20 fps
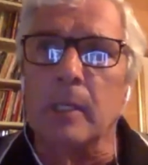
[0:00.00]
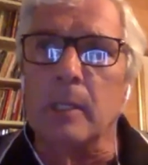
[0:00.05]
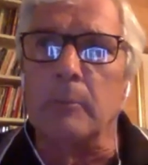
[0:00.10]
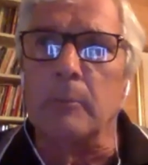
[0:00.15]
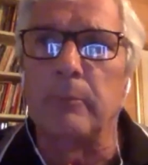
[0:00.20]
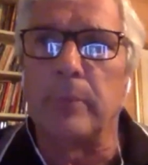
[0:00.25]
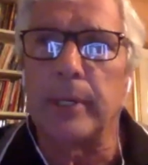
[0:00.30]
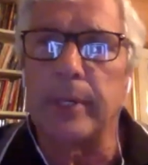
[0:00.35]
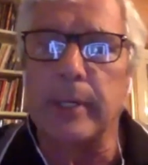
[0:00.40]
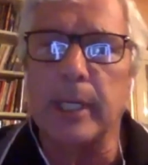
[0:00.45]

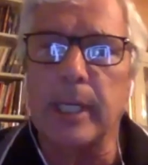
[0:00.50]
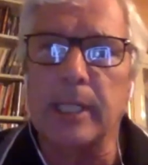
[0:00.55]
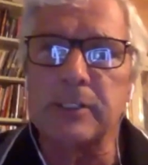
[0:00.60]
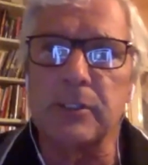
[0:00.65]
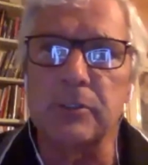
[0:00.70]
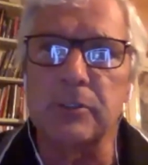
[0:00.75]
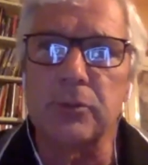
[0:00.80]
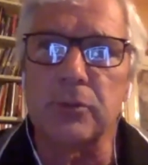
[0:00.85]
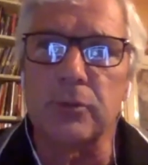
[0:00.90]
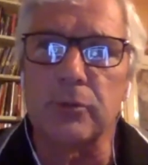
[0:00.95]
But as
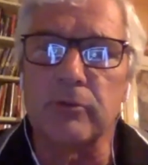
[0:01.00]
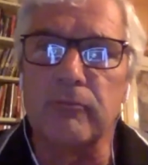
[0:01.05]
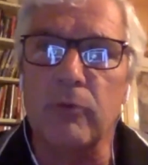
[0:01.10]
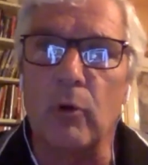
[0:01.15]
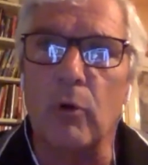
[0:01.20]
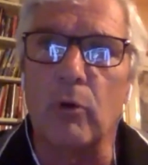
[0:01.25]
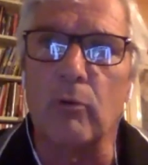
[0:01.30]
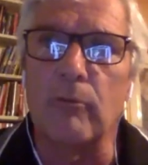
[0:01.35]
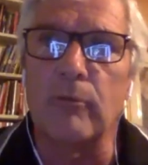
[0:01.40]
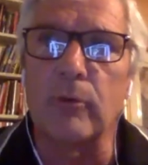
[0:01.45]
a sort of
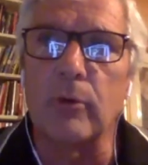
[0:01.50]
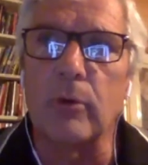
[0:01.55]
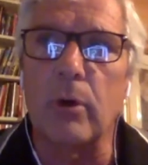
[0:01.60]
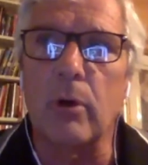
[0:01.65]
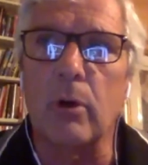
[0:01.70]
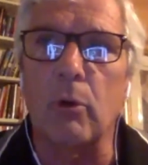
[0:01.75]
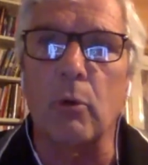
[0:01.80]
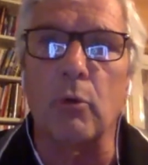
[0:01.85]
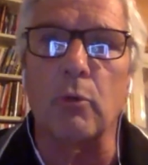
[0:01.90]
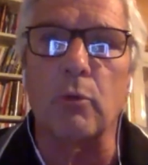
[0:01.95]

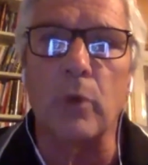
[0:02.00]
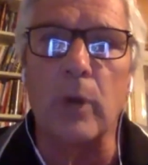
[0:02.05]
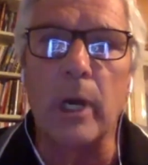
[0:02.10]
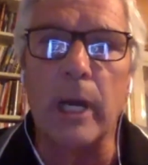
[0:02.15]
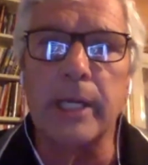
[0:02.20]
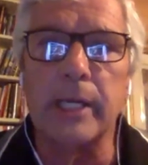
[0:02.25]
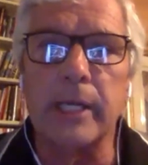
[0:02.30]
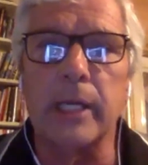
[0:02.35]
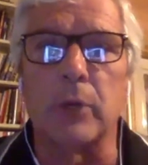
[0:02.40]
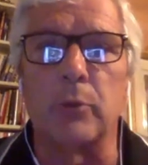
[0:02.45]
overall
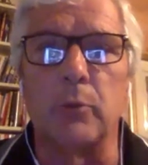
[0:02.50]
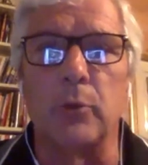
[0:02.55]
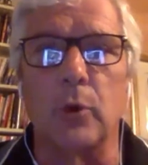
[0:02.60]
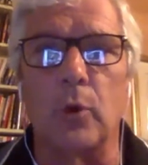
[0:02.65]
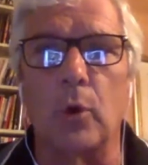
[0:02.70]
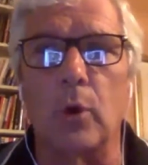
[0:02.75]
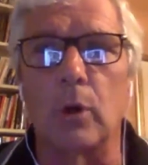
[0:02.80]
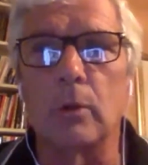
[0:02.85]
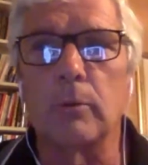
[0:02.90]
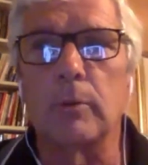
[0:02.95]
riding
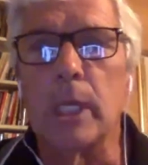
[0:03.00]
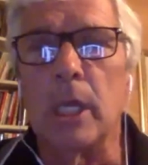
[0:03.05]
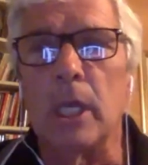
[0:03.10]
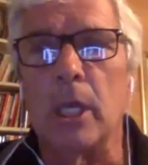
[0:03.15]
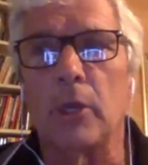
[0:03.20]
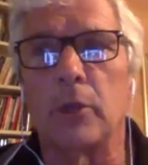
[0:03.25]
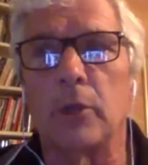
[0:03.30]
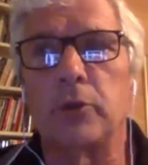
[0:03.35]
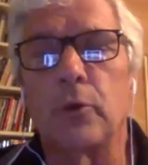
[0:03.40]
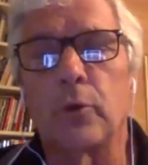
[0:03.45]
rule,
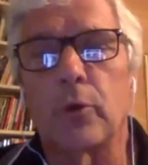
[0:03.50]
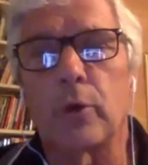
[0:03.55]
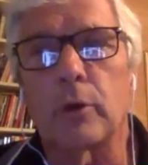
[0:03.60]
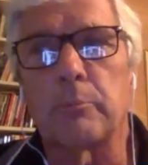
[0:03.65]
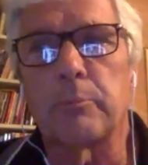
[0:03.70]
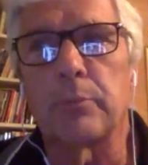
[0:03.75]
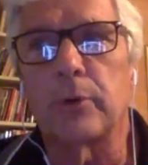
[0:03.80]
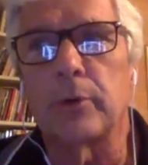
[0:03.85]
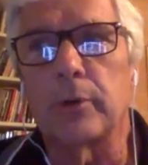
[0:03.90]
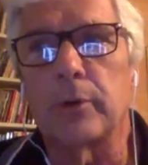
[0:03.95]
you are
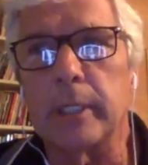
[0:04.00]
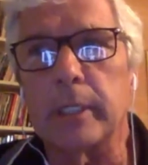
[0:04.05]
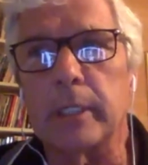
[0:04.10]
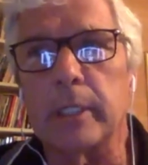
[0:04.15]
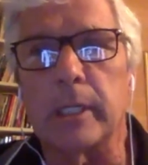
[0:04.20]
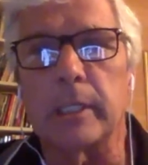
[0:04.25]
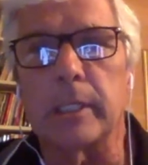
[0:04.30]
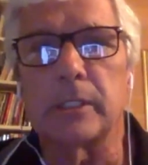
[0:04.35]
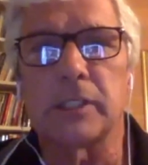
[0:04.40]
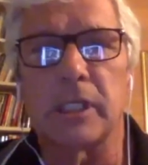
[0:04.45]
putting
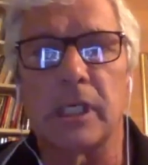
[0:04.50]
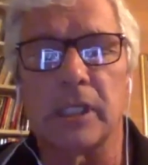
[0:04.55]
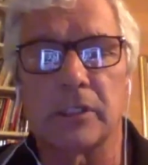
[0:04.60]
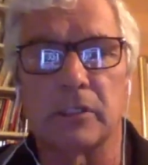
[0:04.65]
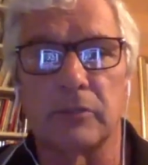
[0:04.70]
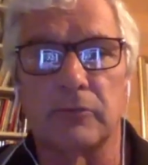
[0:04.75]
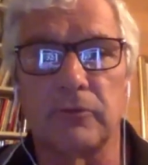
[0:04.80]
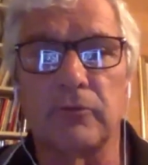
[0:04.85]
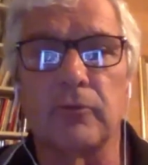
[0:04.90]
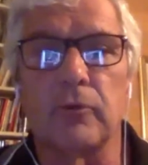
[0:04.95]

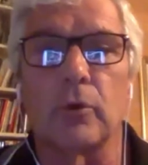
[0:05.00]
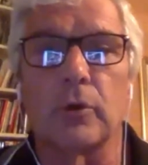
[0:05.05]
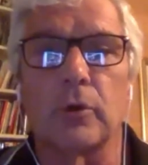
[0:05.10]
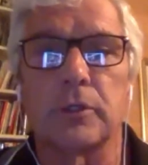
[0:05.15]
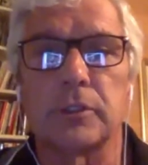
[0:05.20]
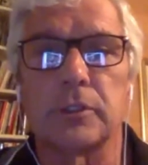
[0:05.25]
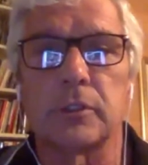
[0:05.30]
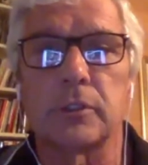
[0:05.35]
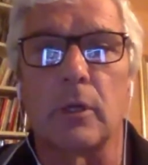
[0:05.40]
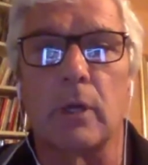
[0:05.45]
excessive
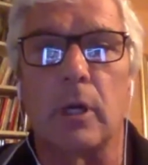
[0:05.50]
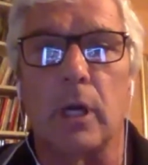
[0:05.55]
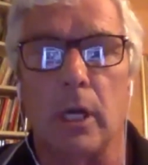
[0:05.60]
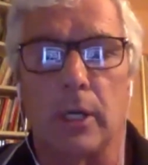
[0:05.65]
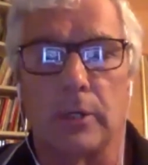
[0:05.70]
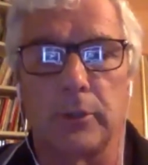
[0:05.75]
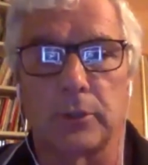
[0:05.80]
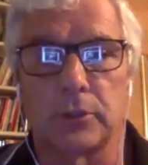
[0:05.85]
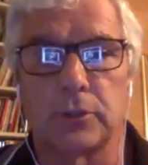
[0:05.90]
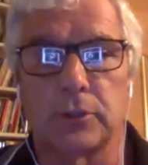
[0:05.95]
force
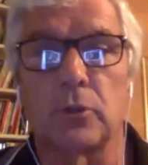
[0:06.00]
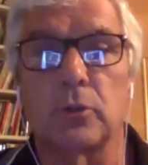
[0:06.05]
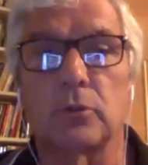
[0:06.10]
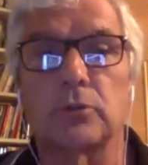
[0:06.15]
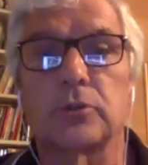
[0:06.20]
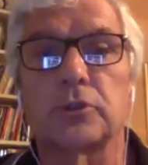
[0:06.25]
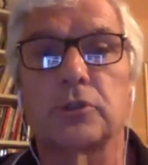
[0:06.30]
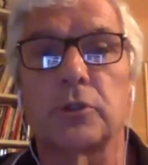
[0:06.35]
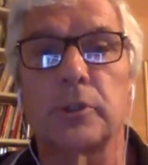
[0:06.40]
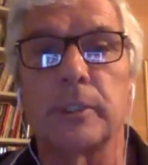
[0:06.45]
on your
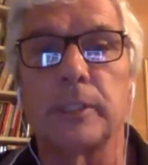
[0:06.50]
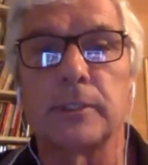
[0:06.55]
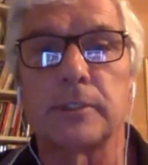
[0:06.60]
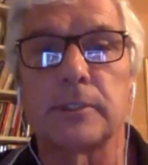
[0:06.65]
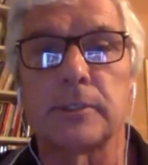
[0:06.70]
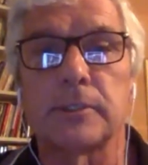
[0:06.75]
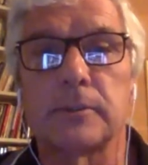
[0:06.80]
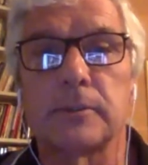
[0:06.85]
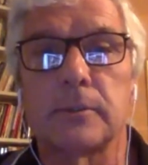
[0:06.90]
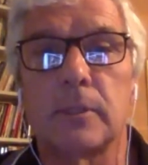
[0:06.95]
shoulder
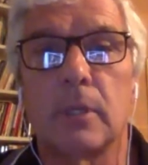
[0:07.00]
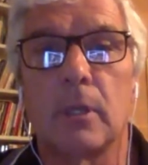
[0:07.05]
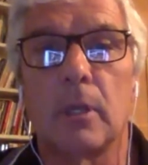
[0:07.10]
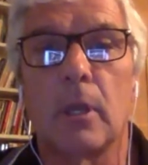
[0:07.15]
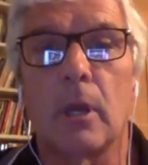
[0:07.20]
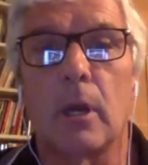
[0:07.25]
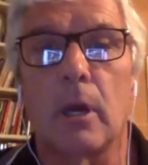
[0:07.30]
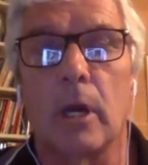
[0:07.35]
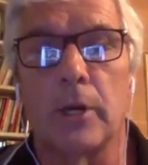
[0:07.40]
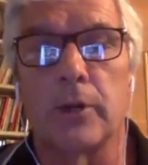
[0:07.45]
joints,
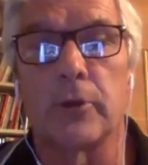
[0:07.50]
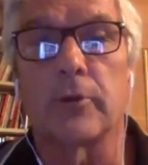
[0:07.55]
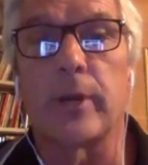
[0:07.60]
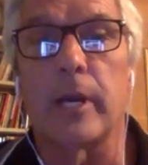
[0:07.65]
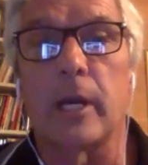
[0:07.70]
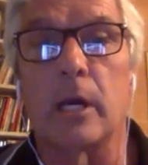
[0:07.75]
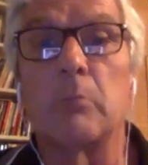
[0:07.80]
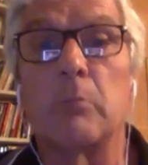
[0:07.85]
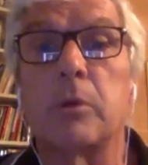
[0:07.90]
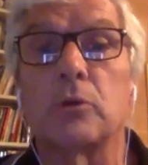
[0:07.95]
on your
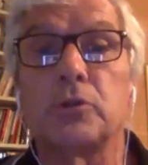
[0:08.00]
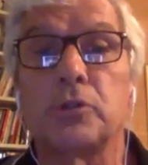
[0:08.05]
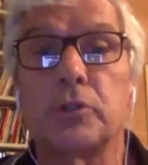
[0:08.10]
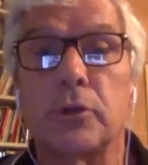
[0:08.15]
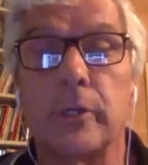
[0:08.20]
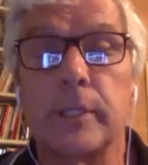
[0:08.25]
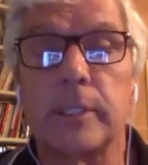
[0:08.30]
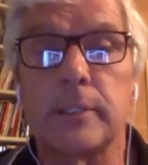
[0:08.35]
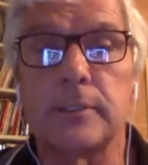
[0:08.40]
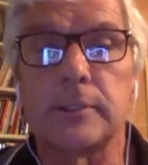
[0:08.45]
elbow
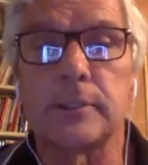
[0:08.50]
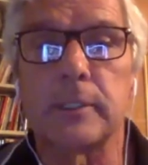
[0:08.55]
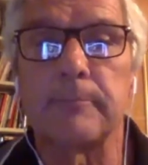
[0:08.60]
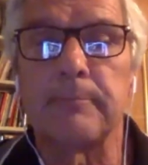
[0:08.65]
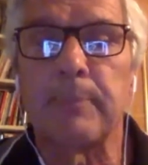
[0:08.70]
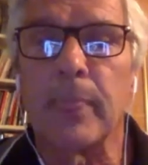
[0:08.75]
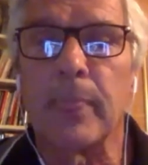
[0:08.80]
joints.